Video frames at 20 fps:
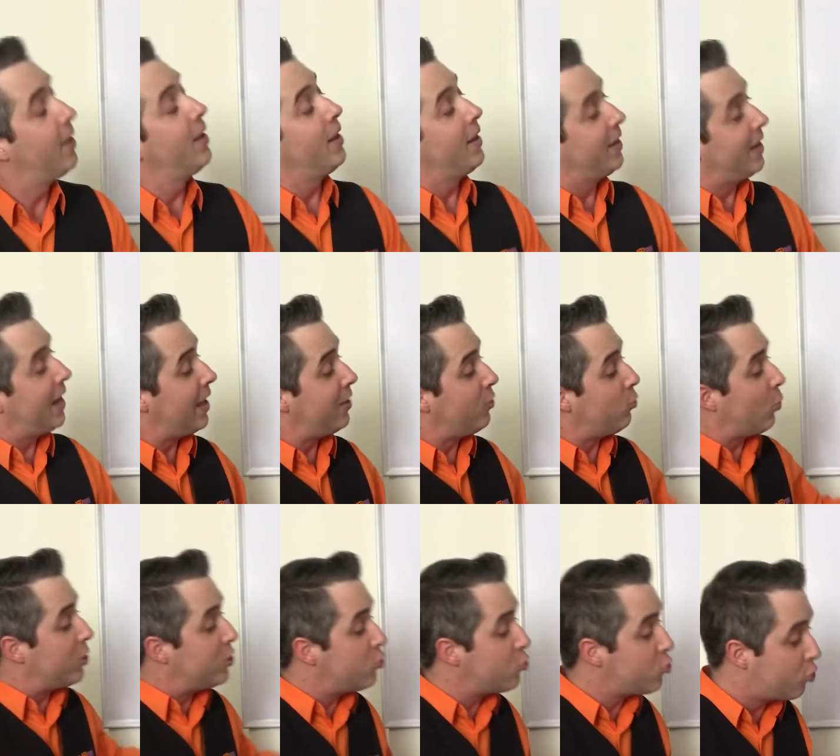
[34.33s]
Ned,
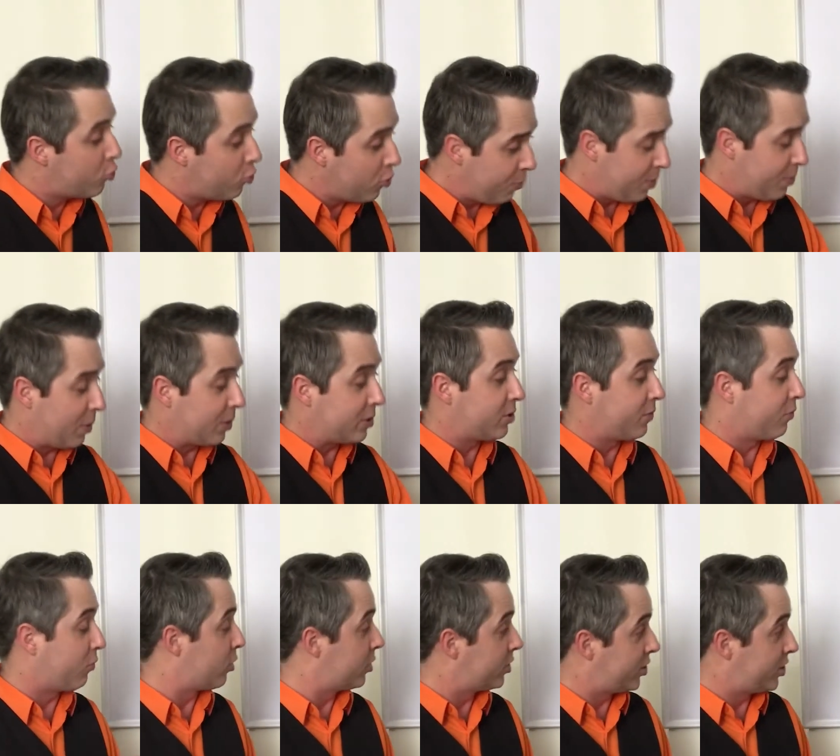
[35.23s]
when you group a bunch
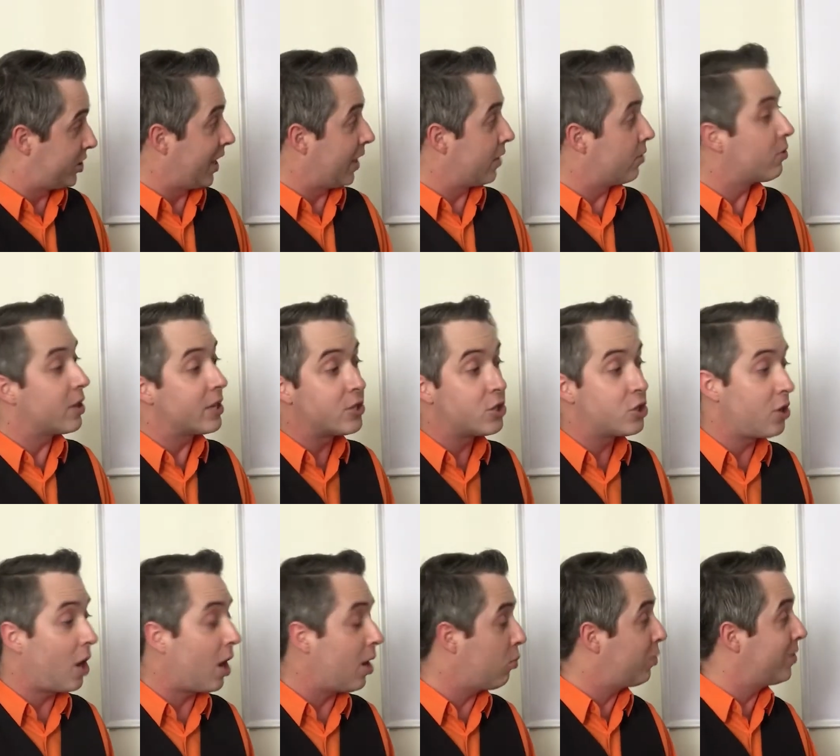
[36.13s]
of words together that
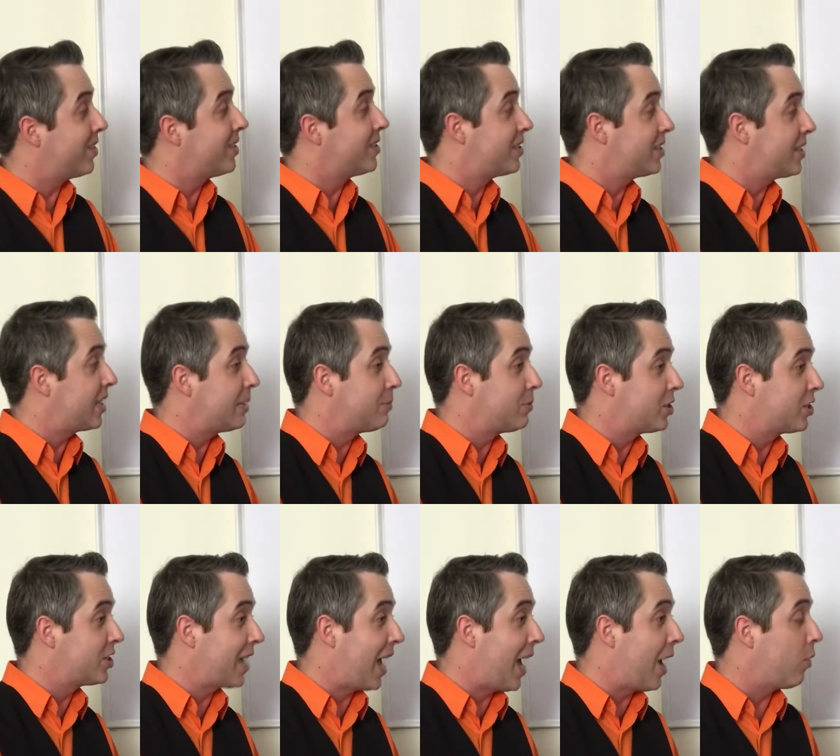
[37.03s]
start with the same
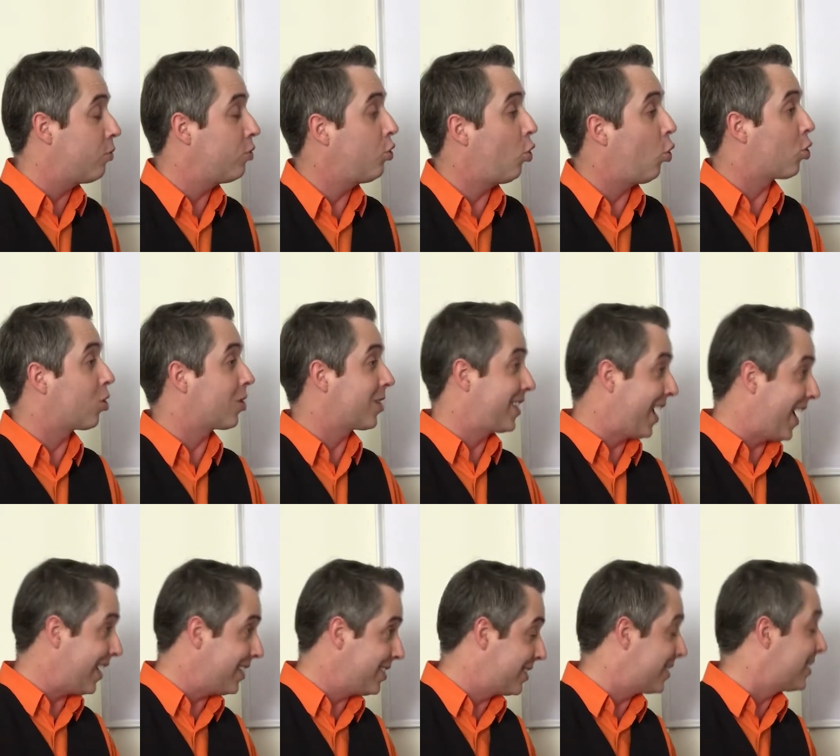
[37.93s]
sound or
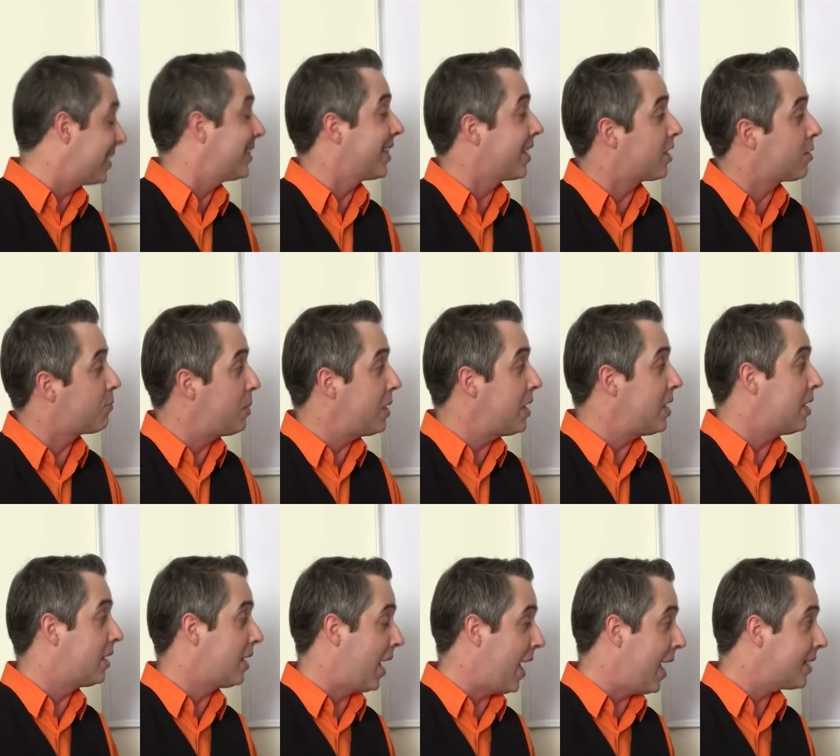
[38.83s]
consonant, like P
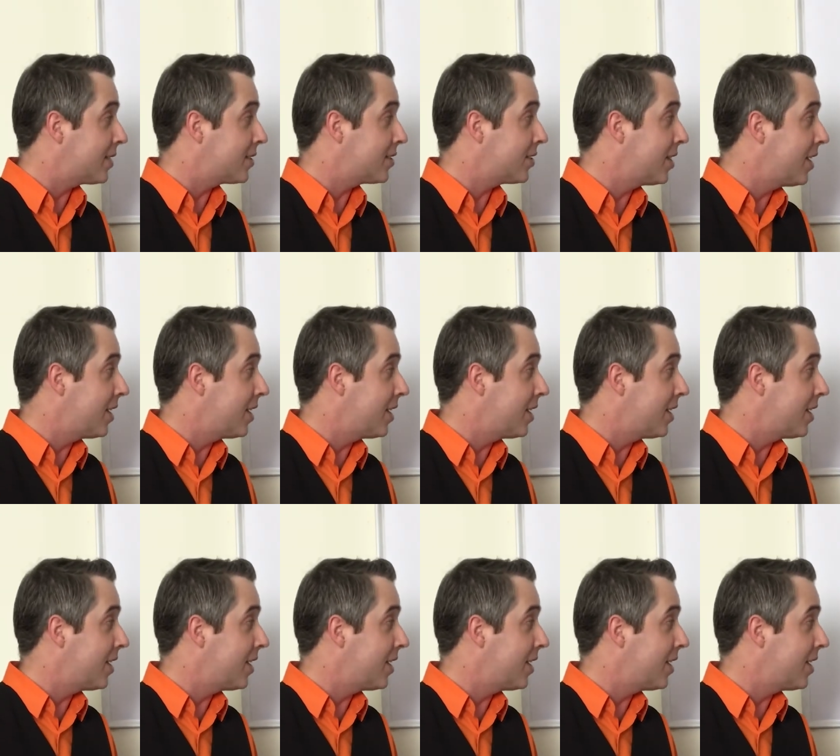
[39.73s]
and S,